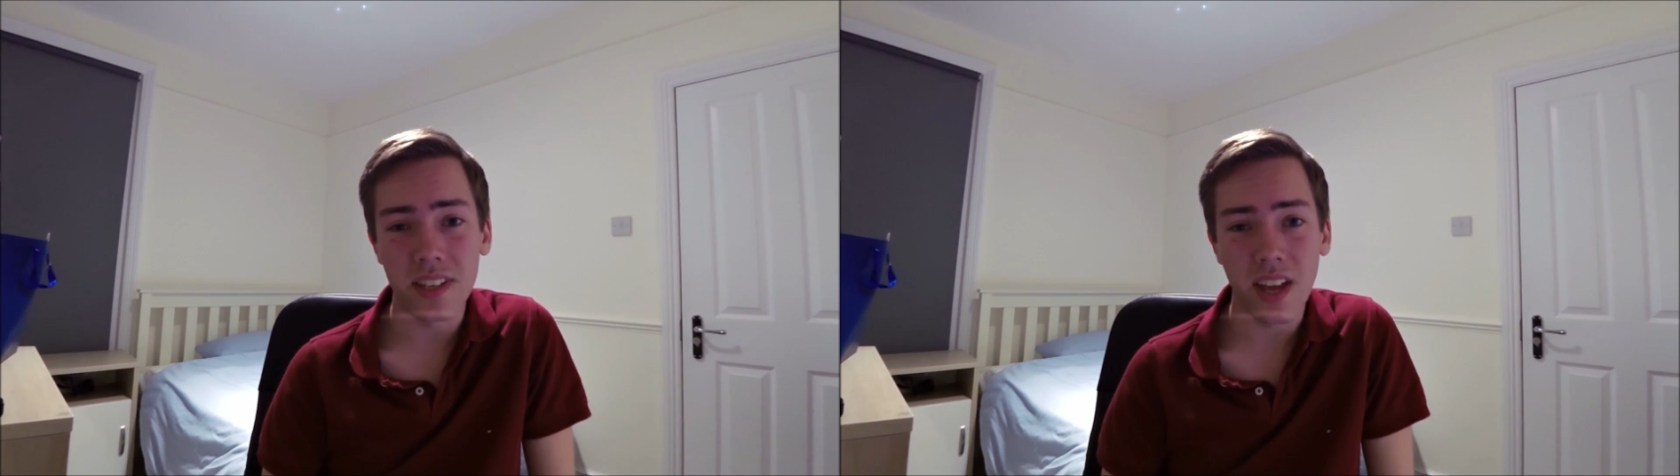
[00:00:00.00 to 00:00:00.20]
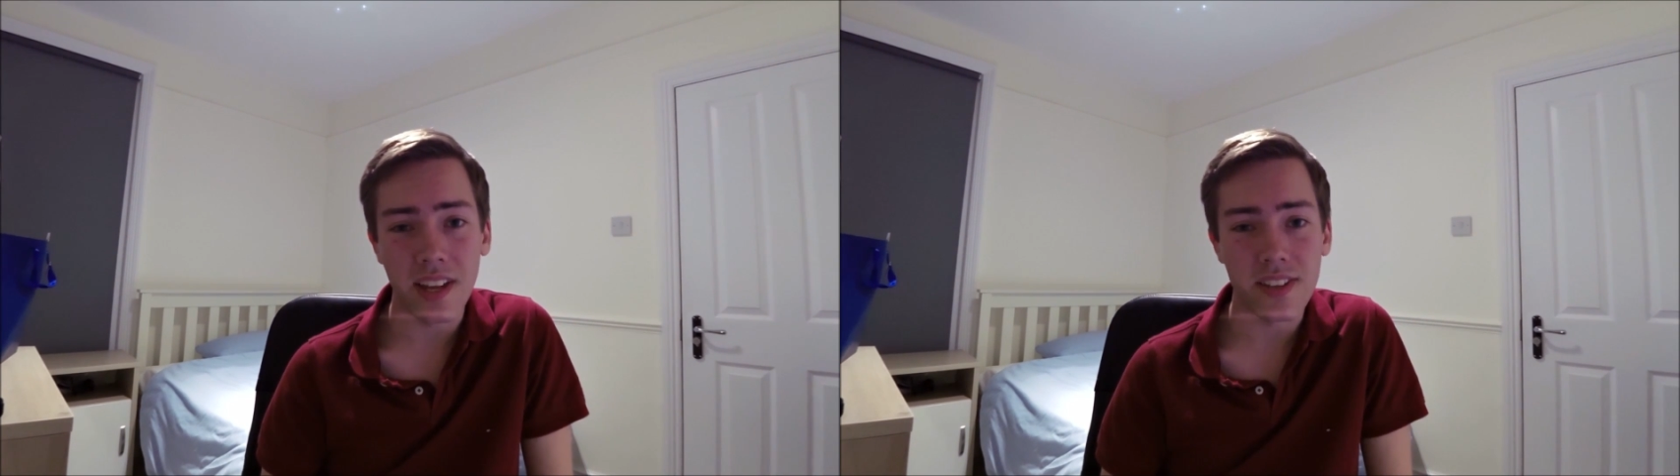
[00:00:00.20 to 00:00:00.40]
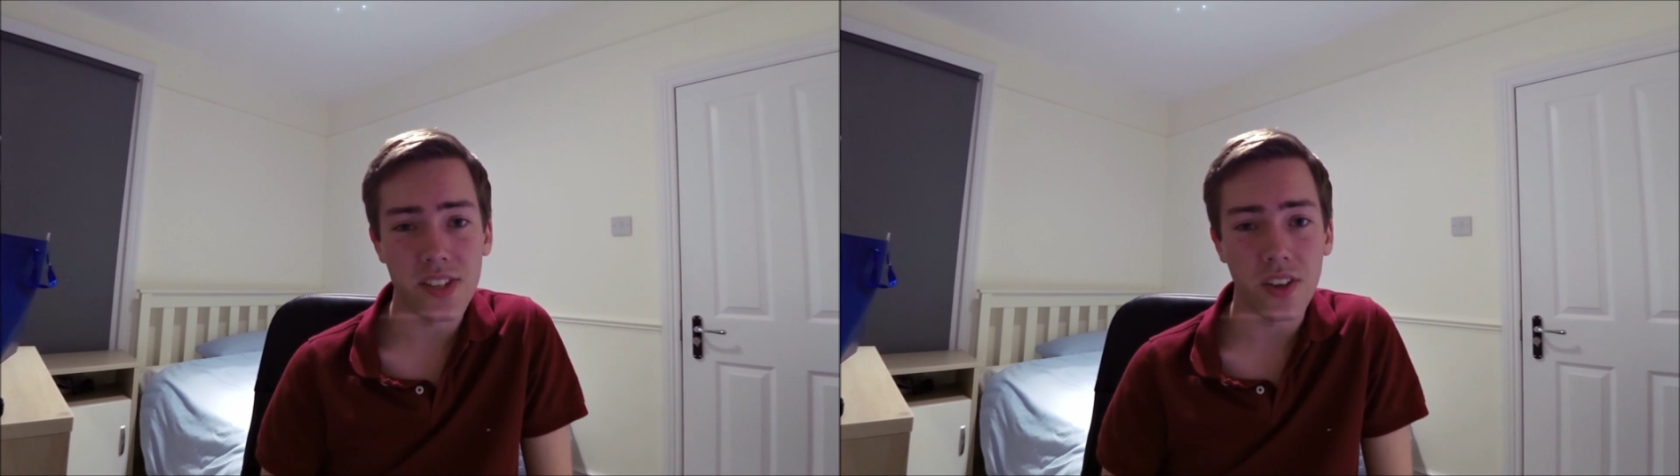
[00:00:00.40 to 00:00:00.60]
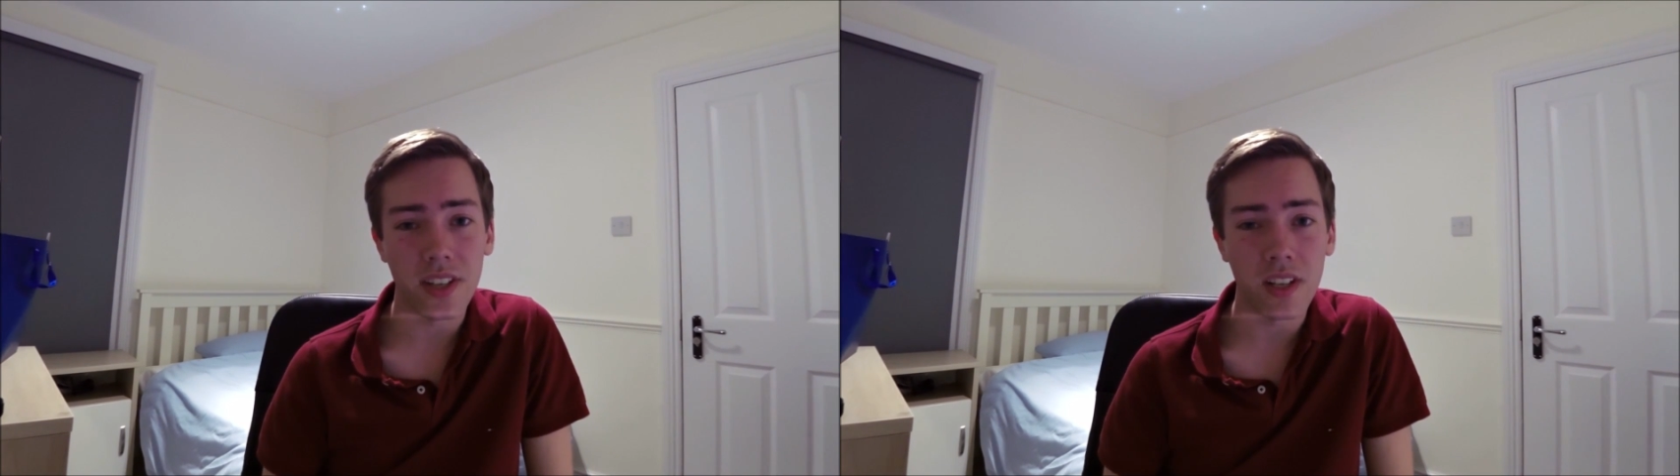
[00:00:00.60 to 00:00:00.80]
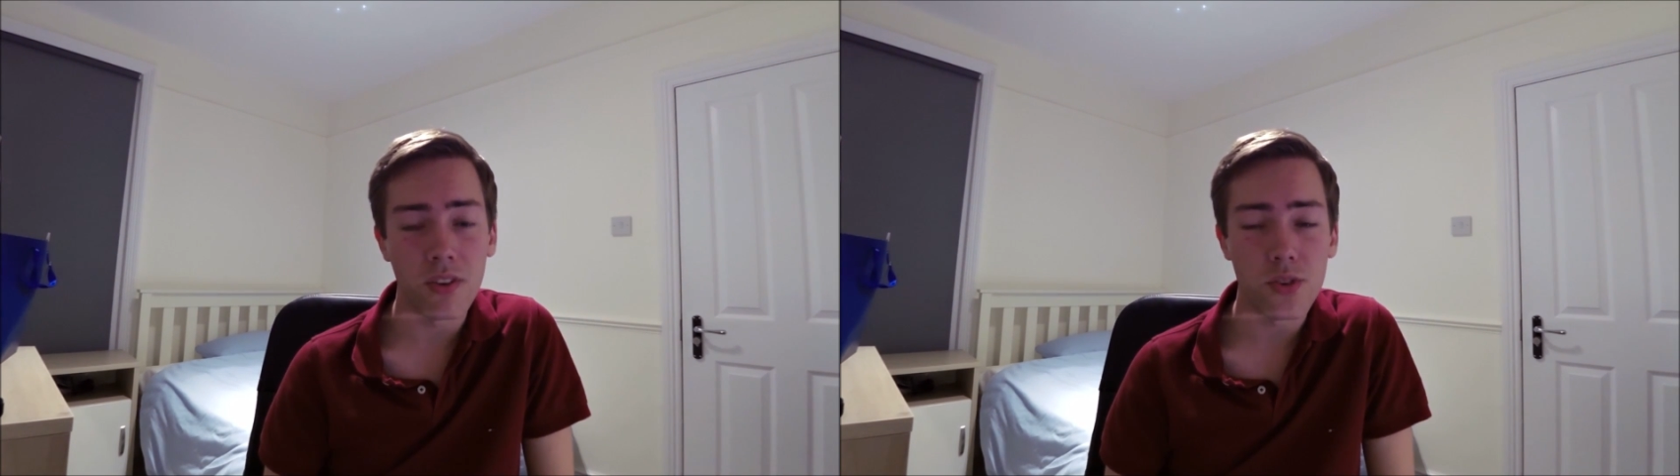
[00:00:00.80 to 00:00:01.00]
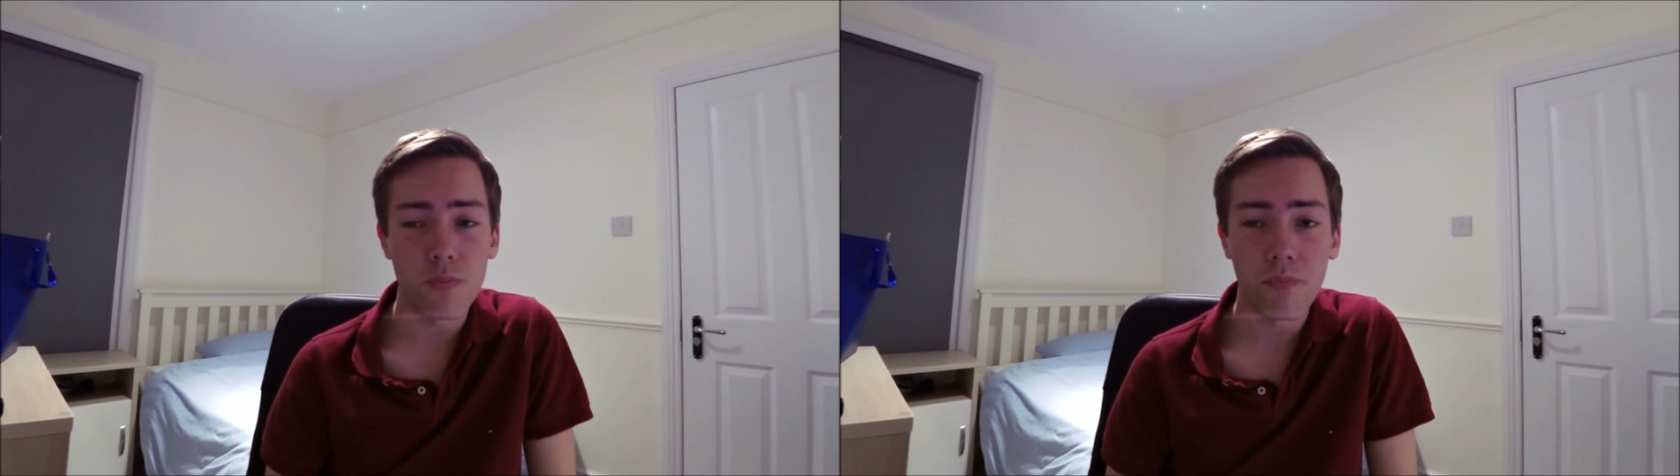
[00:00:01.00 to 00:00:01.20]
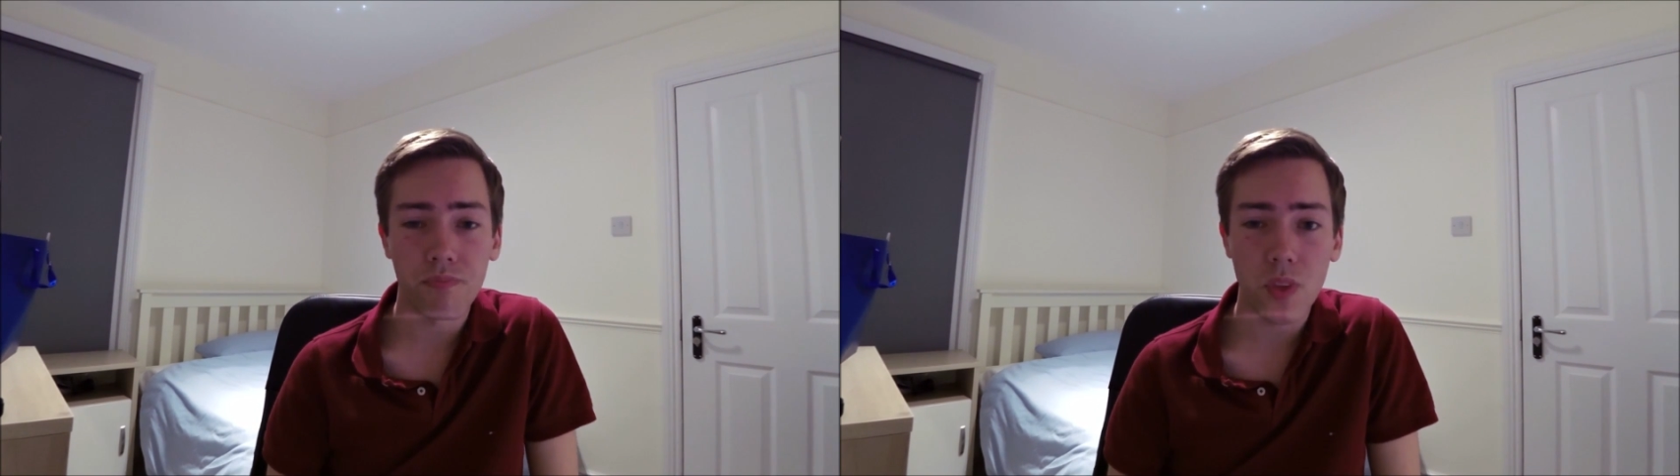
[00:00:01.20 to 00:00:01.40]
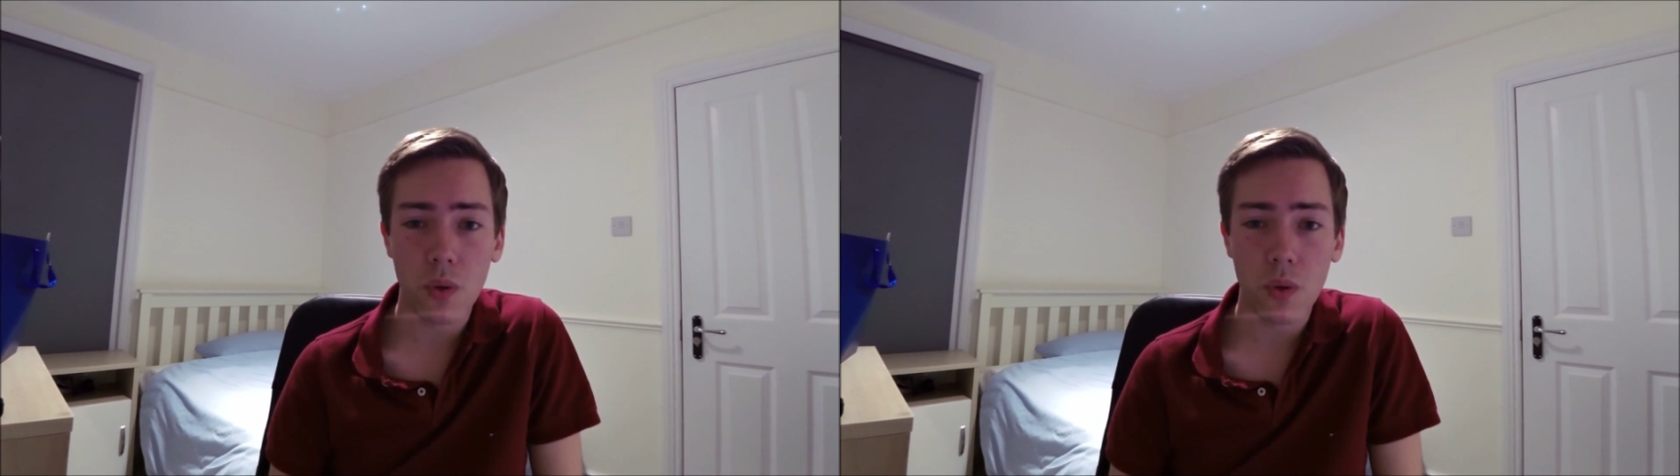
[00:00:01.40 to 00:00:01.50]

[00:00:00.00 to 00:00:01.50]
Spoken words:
in anticyclones.